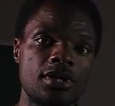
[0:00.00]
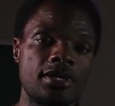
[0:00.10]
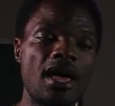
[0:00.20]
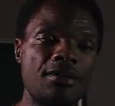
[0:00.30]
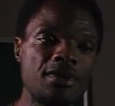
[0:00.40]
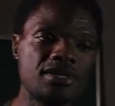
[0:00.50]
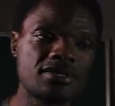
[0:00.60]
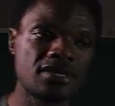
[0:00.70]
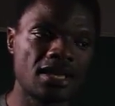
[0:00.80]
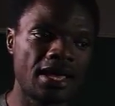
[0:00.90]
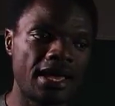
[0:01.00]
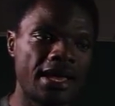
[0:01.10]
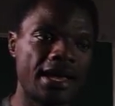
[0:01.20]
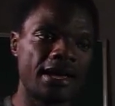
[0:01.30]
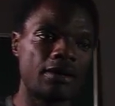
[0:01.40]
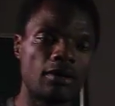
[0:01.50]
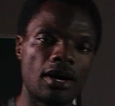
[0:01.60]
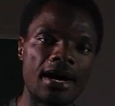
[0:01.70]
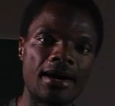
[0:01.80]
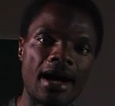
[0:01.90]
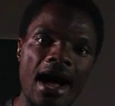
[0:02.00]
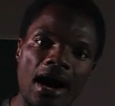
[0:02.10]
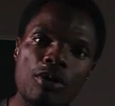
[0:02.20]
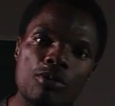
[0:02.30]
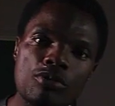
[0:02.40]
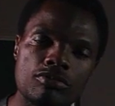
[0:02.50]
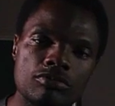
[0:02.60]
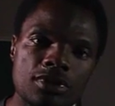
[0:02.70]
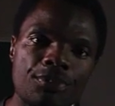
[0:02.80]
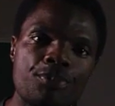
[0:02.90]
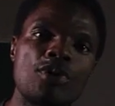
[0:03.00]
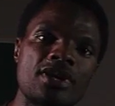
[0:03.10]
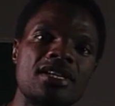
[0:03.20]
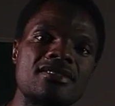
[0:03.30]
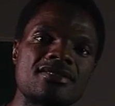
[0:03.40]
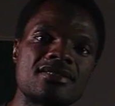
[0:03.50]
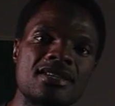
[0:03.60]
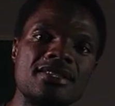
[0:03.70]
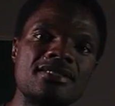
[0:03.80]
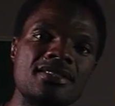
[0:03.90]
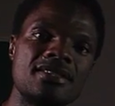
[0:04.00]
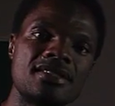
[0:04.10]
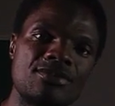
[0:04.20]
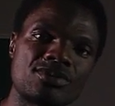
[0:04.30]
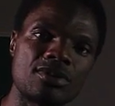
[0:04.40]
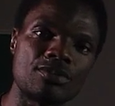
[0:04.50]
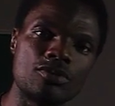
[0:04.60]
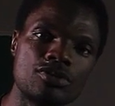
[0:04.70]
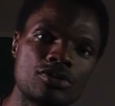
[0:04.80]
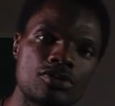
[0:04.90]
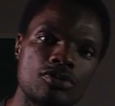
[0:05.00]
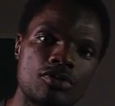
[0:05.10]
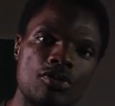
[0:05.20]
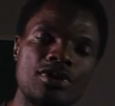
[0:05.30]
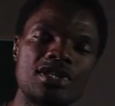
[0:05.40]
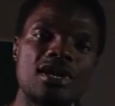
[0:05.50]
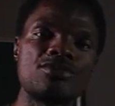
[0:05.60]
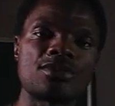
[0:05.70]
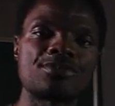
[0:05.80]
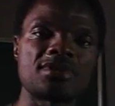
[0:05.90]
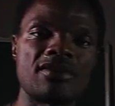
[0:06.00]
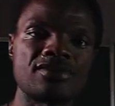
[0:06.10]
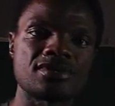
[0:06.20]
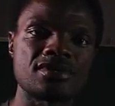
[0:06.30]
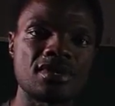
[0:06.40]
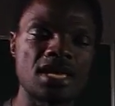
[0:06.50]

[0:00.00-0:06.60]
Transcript: That means how the product is. Is it in terms of good or in terms of service?